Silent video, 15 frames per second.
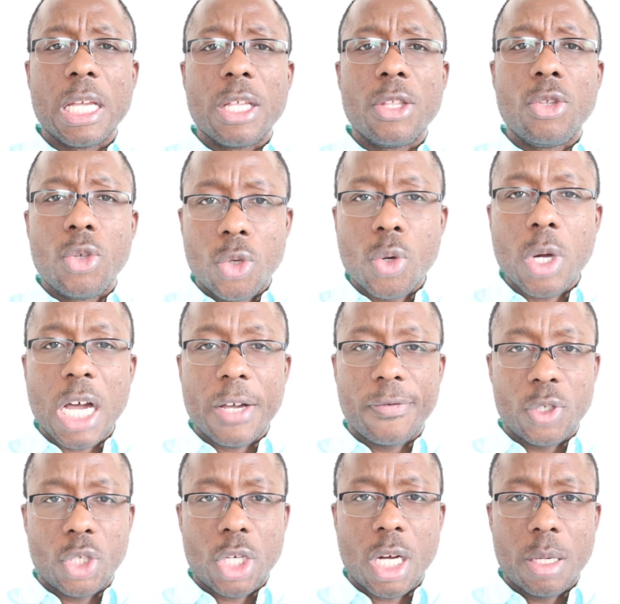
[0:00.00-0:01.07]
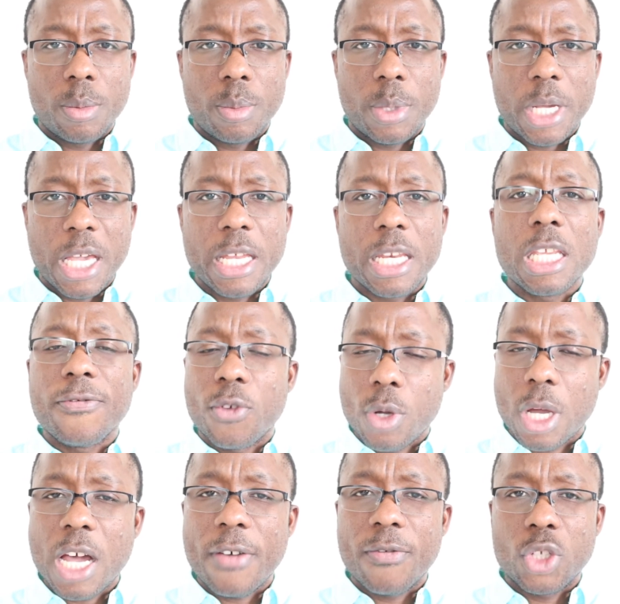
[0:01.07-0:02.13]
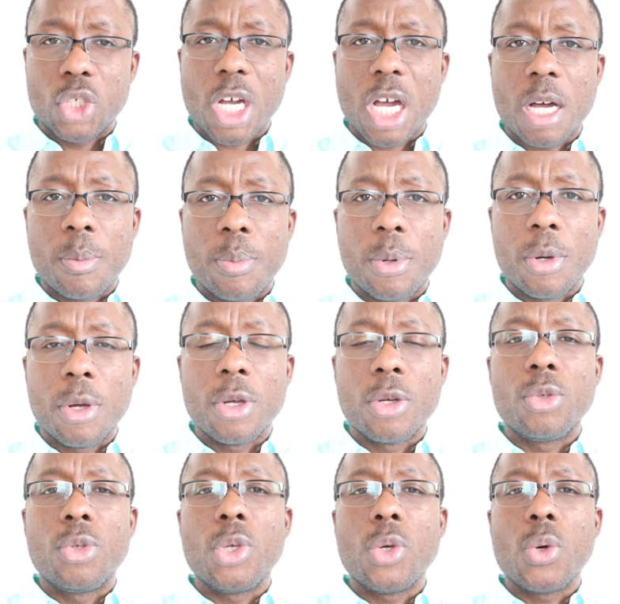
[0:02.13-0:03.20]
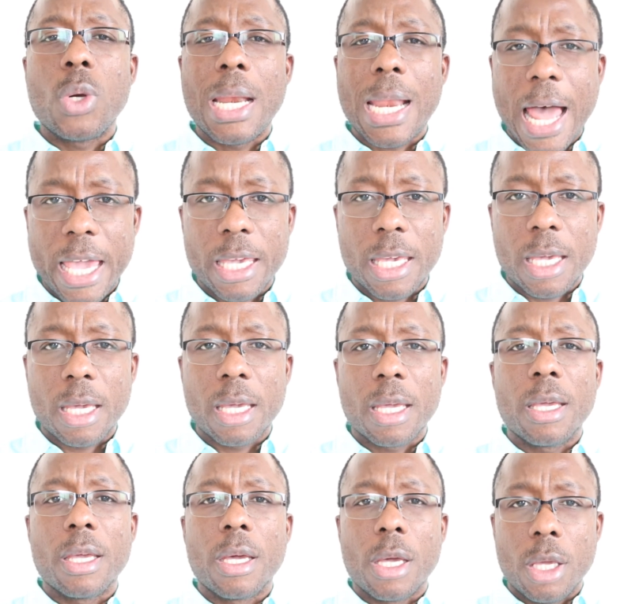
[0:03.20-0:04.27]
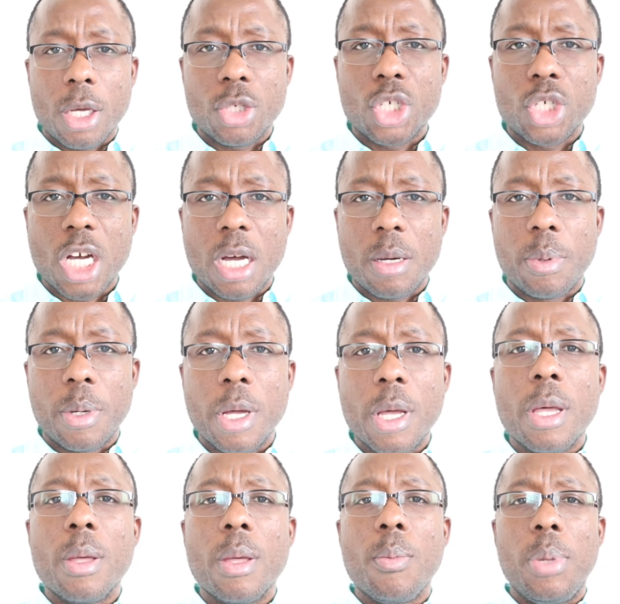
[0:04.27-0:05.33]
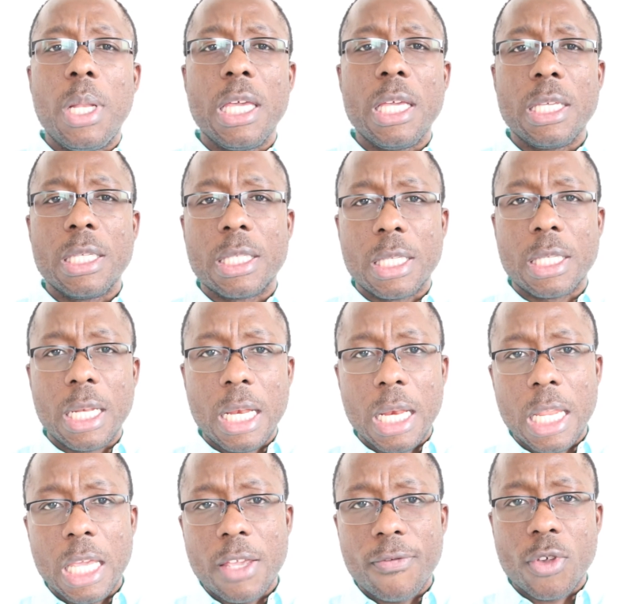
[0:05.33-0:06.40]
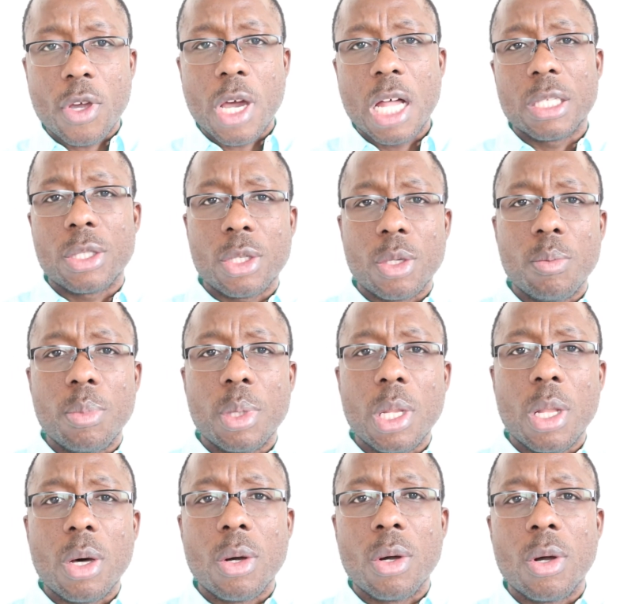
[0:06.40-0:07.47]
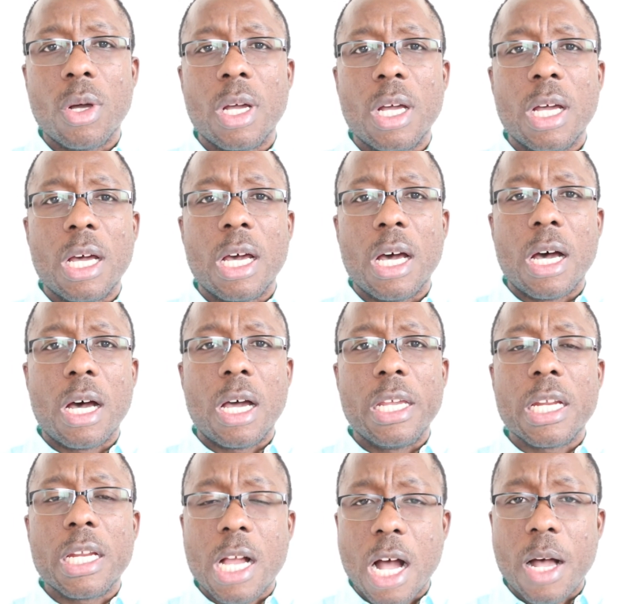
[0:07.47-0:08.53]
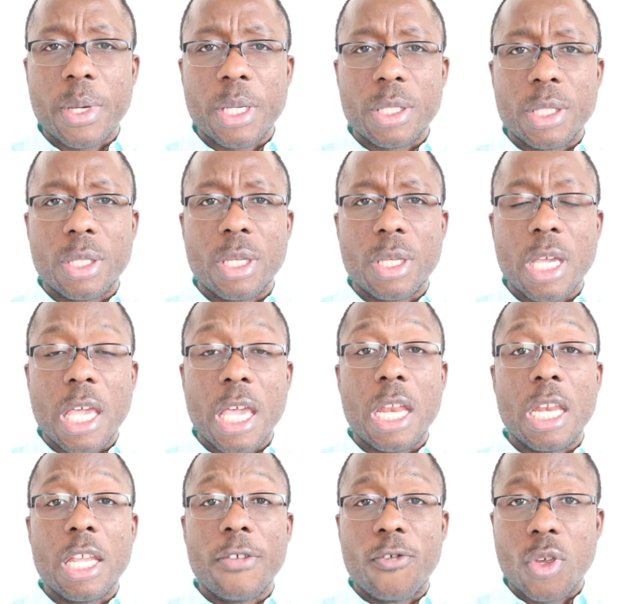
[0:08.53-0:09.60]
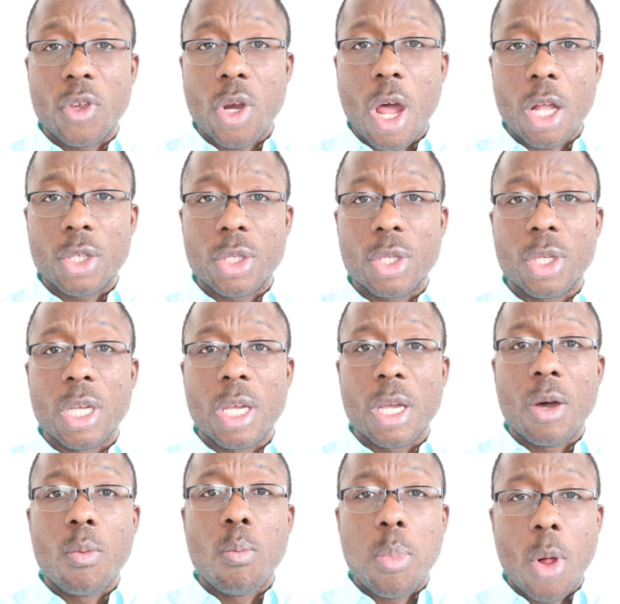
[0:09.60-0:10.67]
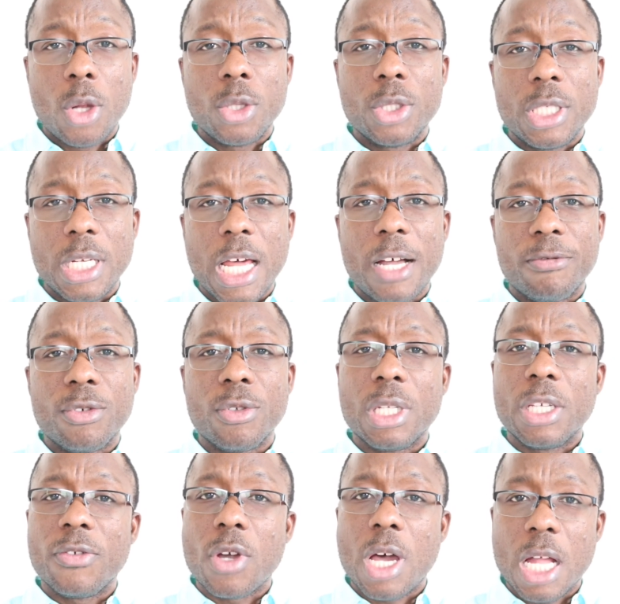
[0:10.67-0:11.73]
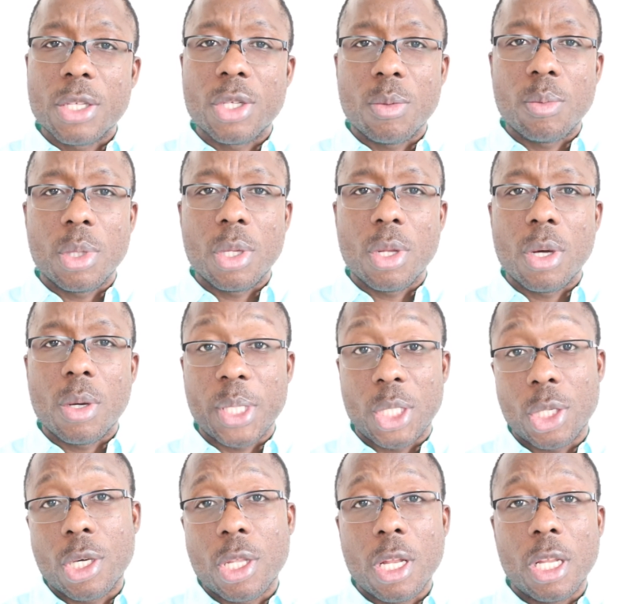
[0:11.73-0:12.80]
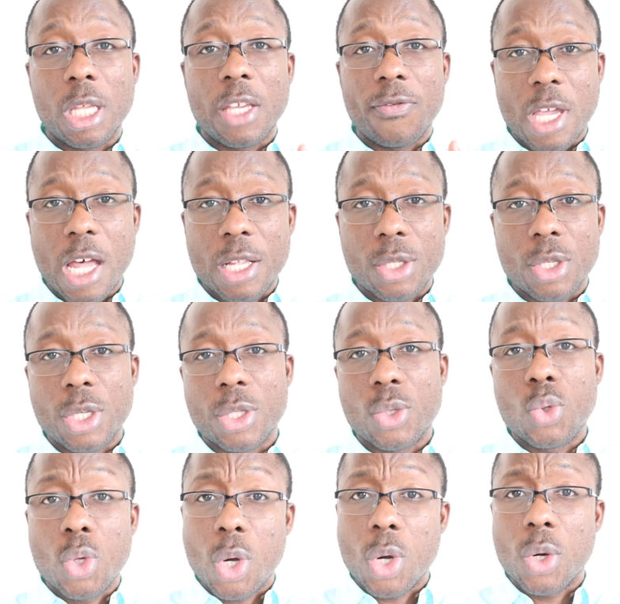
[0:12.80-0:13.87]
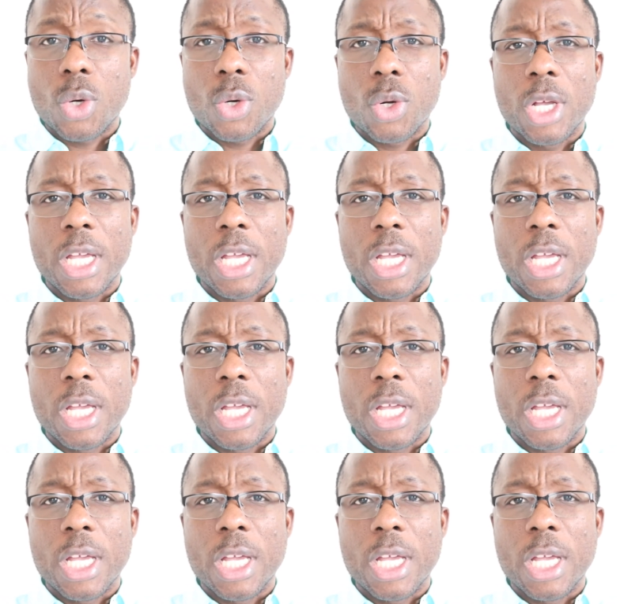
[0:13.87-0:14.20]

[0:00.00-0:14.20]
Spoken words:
Do you have a job? And if you have a job, do you like your job? Please leave your answer below in comments. And if you're not bold enough to leave your answer below, particularly if the answer is no,